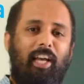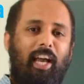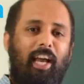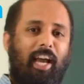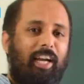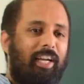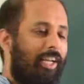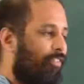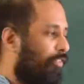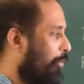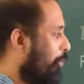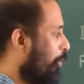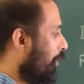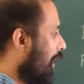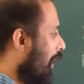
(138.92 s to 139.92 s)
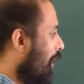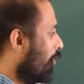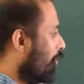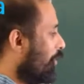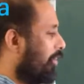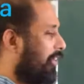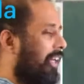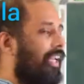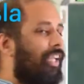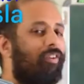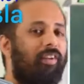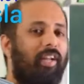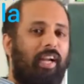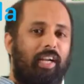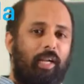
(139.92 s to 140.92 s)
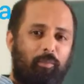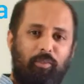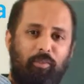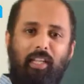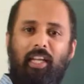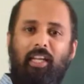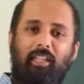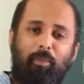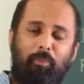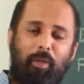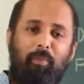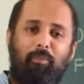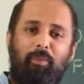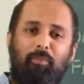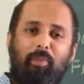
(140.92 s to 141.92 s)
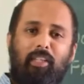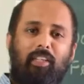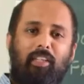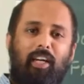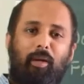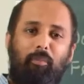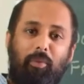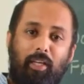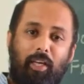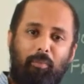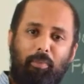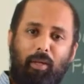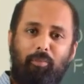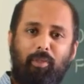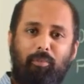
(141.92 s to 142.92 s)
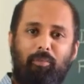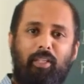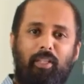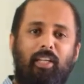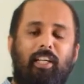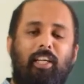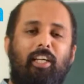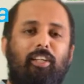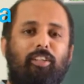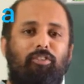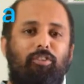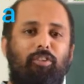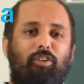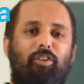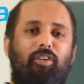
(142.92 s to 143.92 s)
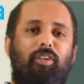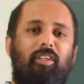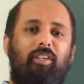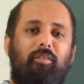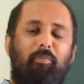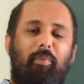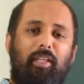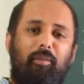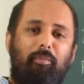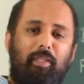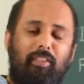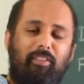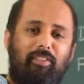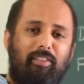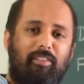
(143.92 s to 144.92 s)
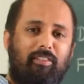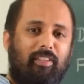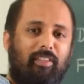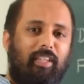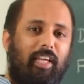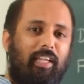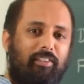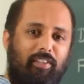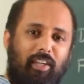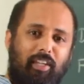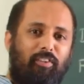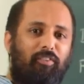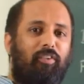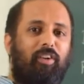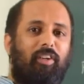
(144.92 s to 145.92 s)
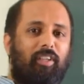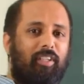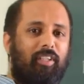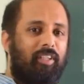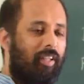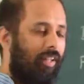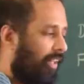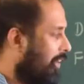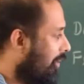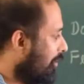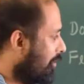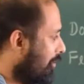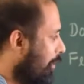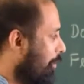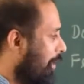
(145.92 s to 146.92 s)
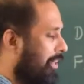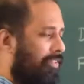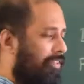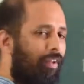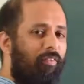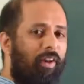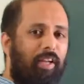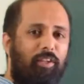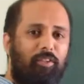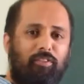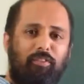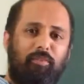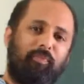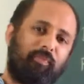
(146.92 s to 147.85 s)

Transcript: And if you put k equal to 3, you will end up with another prime number, a bigger prime number. So mathematicians, they checked for some initial values.